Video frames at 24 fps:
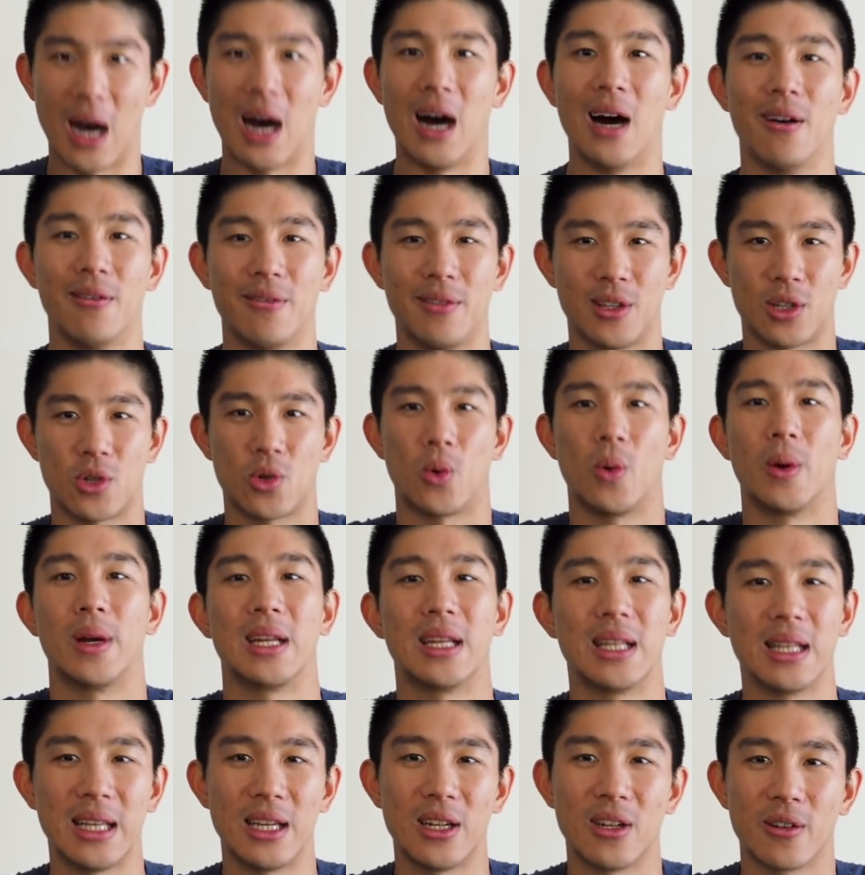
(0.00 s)
of the
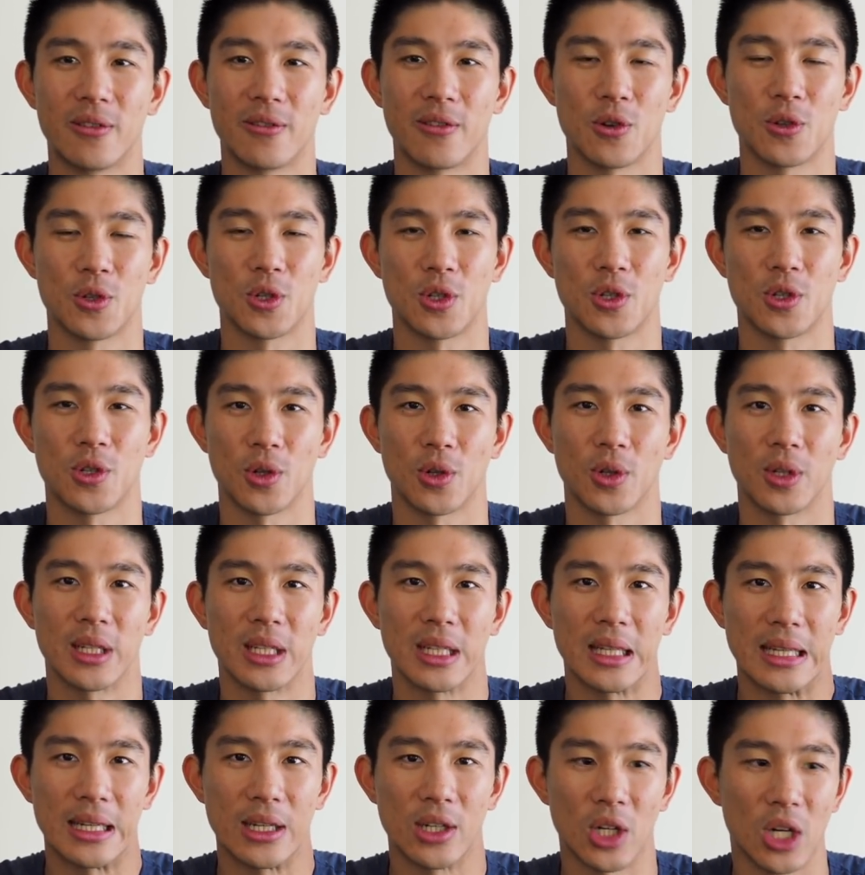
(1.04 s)
20 liter versus 30
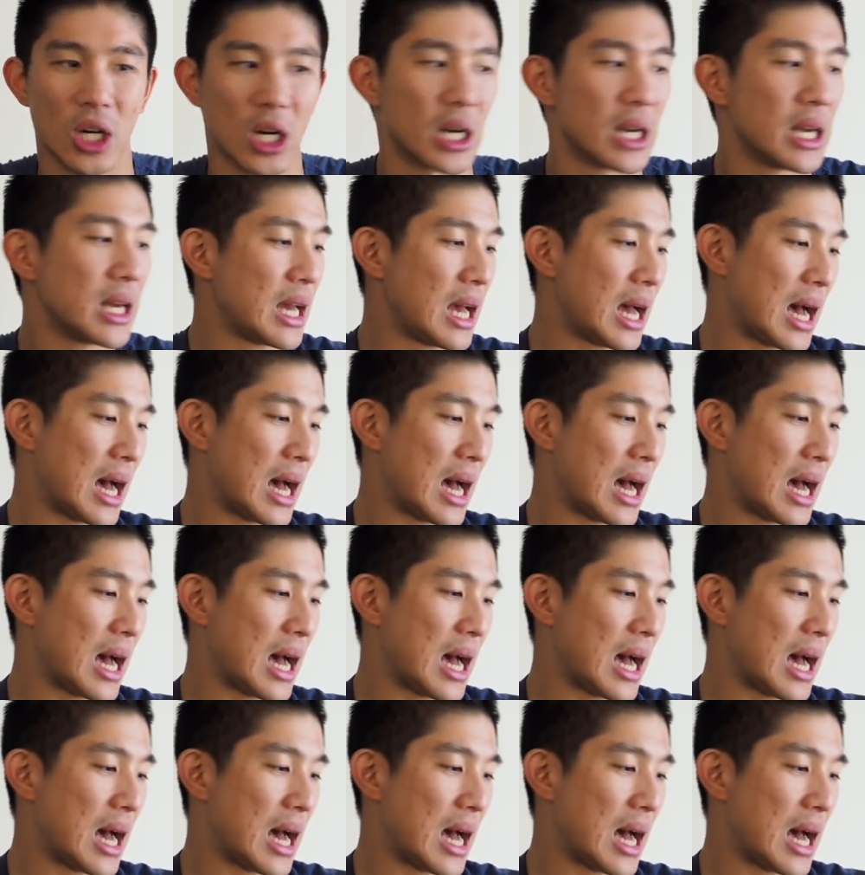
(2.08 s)
liter.